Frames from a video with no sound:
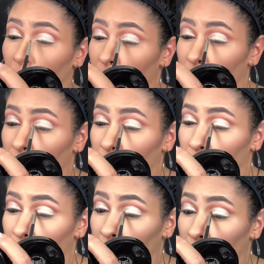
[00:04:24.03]
is finished.
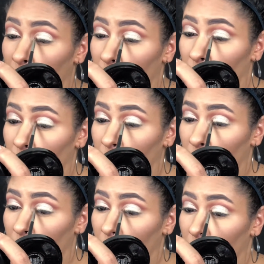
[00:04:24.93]
I'm going to pick up
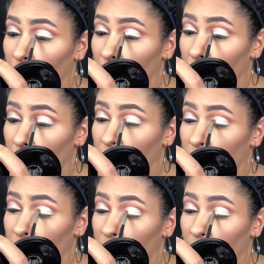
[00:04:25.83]
Twinkle here
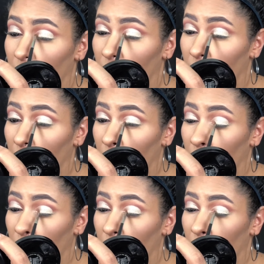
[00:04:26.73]
on a
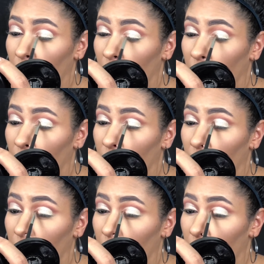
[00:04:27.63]
Morphe brush
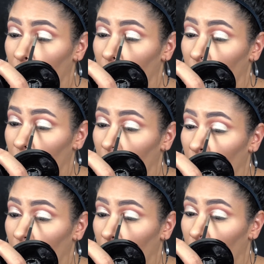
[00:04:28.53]
and I am going
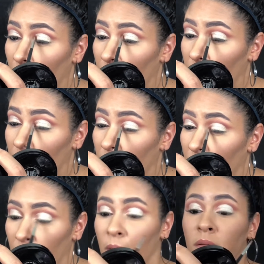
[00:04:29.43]
to pack that on the
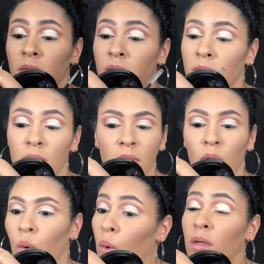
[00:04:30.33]
inner corner
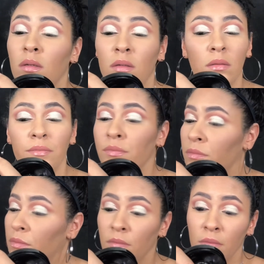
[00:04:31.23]
and the outer
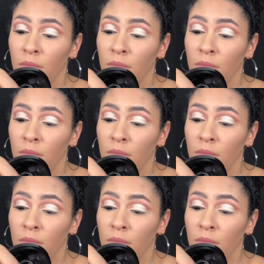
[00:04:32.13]
corner